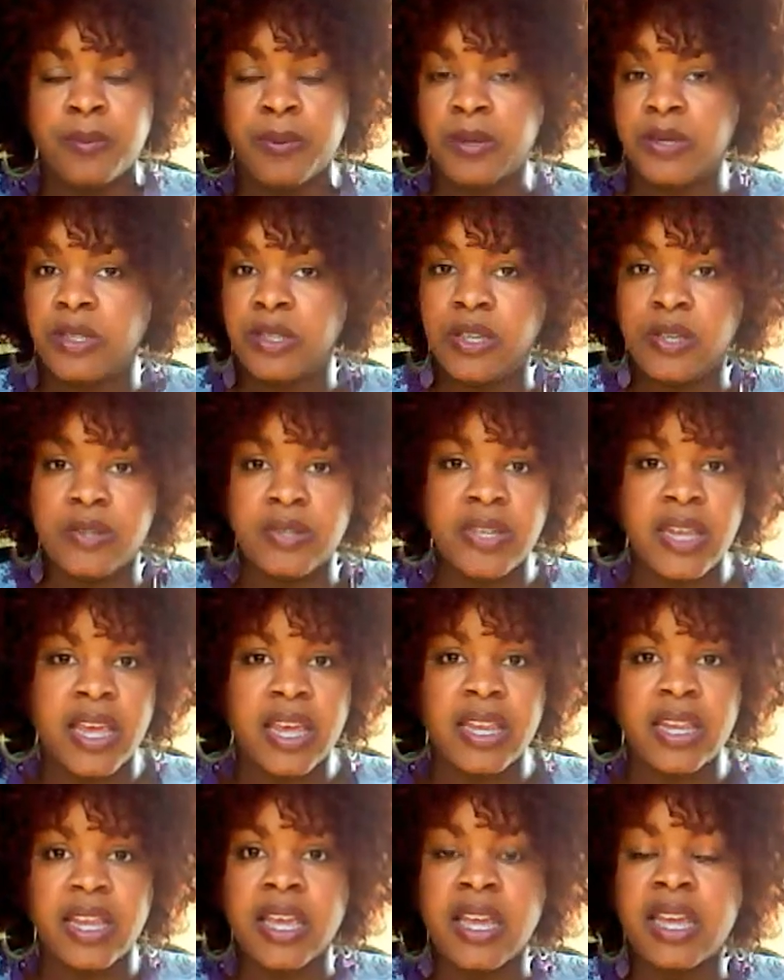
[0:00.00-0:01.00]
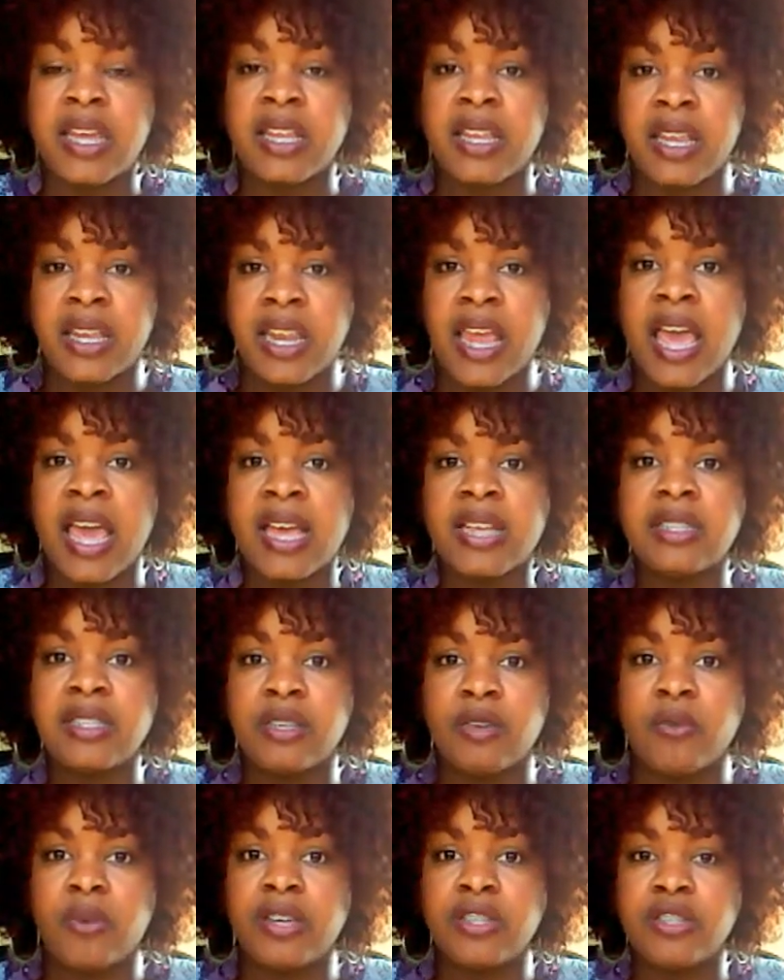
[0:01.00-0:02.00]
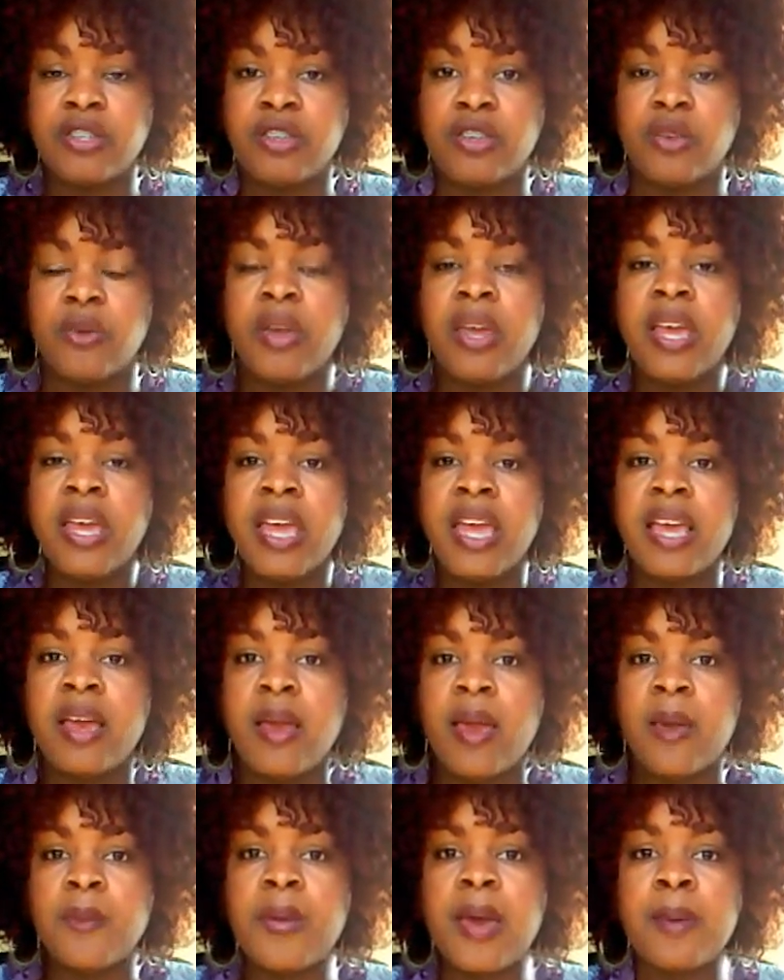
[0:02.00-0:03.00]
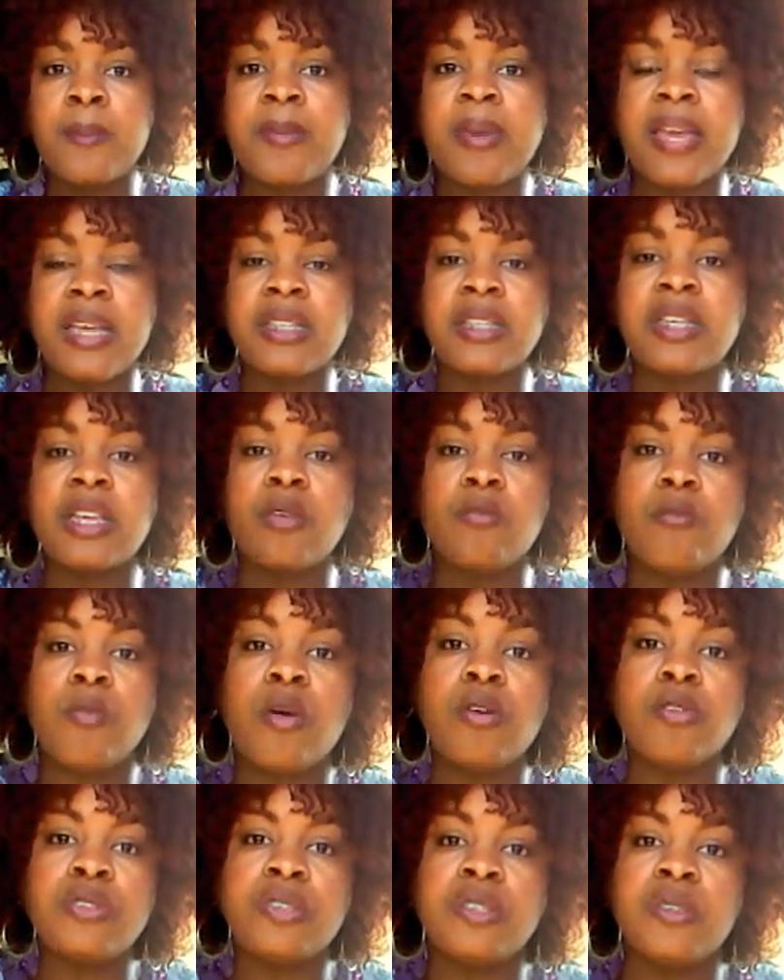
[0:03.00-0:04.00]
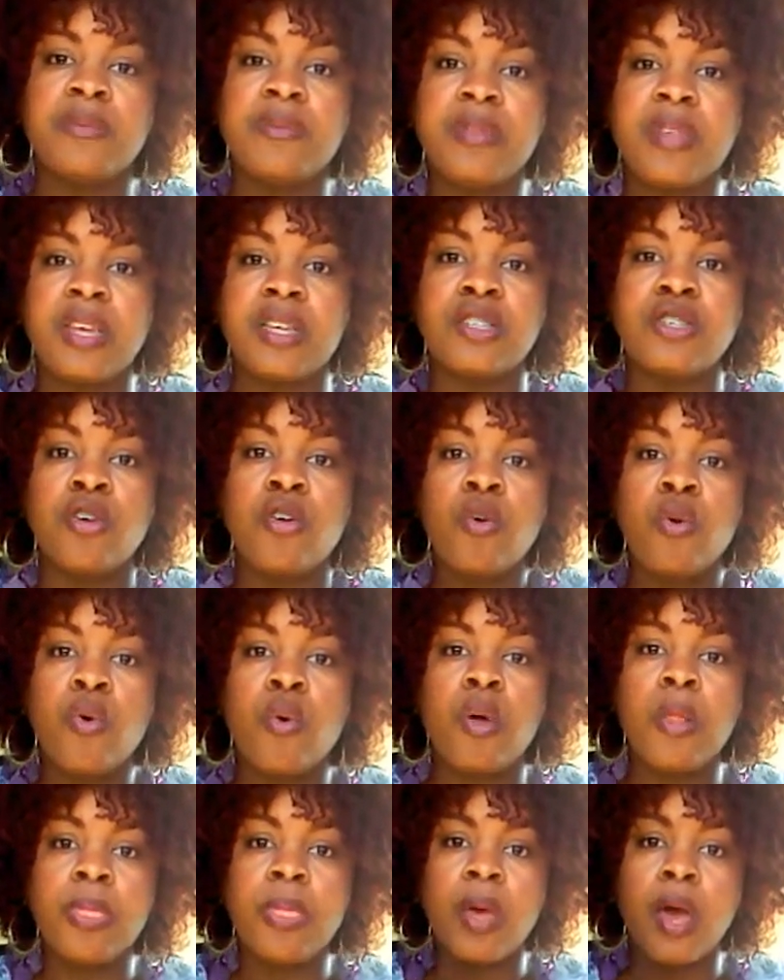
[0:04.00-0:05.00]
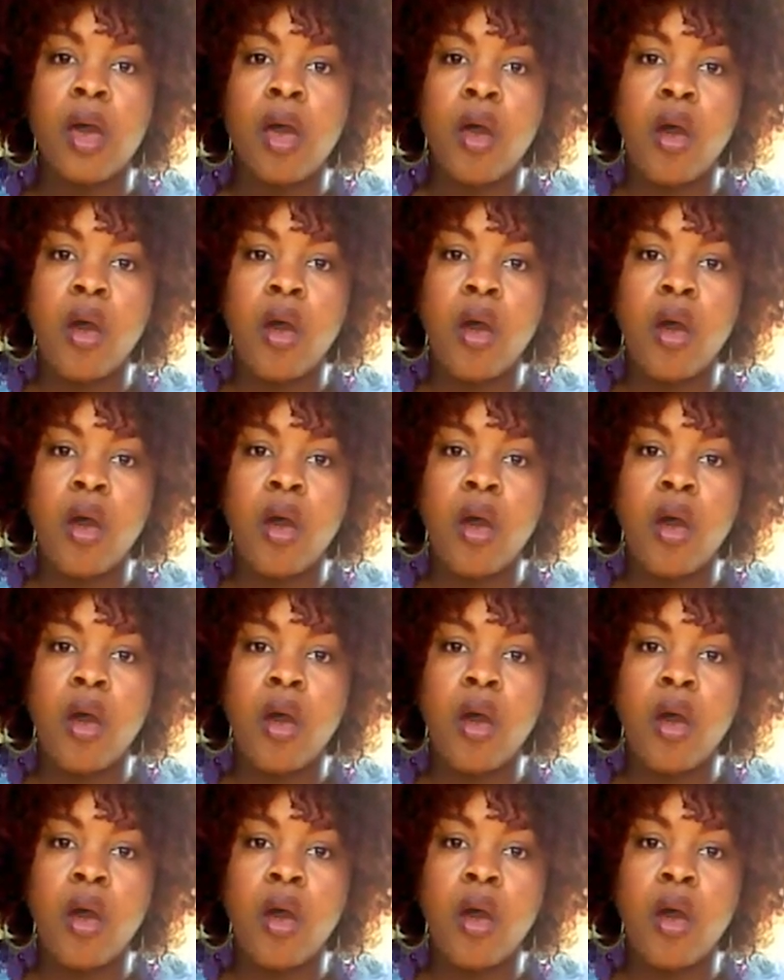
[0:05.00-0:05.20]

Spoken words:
person you're dating, and ask the question, am I basing most of this on the